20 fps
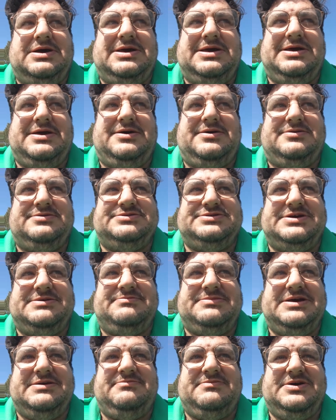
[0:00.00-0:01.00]
How does that
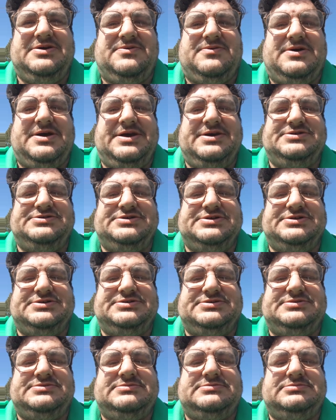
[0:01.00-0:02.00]
make me a
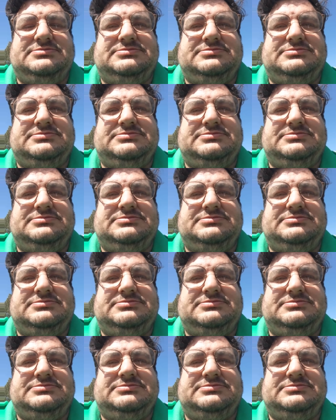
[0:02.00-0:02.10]
racist?